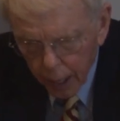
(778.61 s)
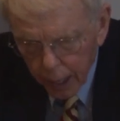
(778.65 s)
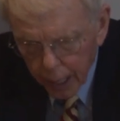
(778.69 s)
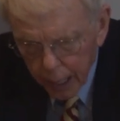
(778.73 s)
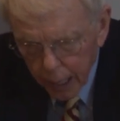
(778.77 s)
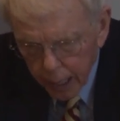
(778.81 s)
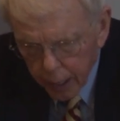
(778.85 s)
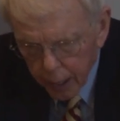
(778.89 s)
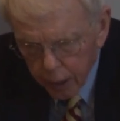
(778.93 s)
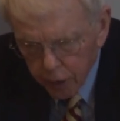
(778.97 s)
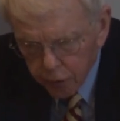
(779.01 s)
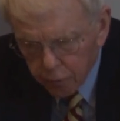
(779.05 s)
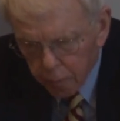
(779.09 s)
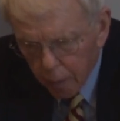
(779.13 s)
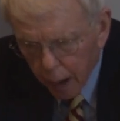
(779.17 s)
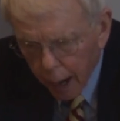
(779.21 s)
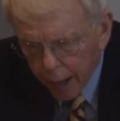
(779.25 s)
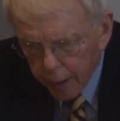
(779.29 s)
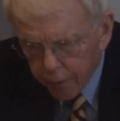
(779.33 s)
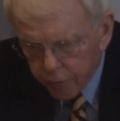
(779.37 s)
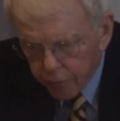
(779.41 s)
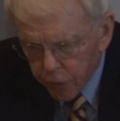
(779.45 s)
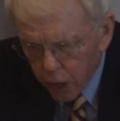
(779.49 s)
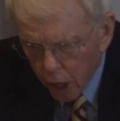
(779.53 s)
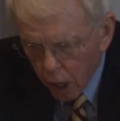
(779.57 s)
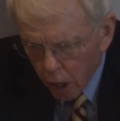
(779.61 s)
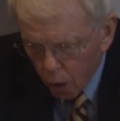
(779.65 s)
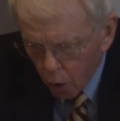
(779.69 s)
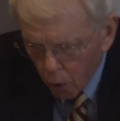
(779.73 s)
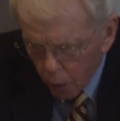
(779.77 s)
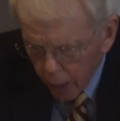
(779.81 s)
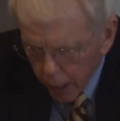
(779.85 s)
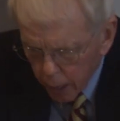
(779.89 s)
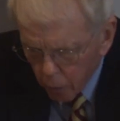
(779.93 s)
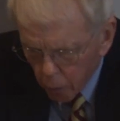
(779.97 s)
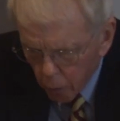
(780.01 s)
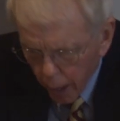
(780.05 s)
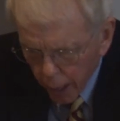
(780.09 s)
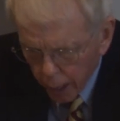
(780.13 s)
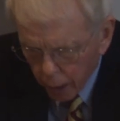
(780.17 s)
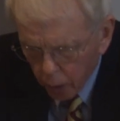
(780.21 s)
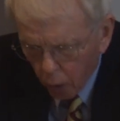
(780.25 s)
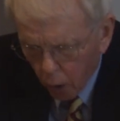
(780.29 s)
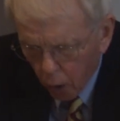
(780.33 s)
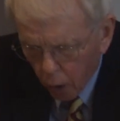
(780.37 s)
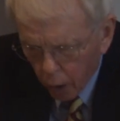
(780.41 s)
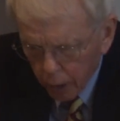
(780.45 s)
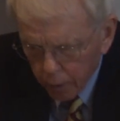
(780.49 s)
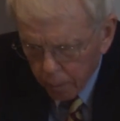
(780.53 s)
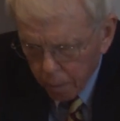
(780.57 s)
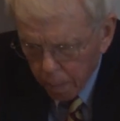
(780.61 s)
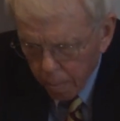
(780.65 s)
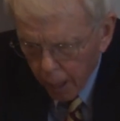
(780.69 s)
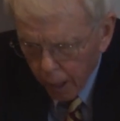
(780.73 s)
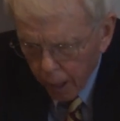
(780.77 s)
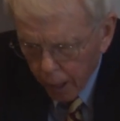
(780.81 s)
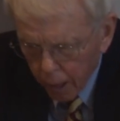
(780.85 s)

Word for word: It is my view, he went on,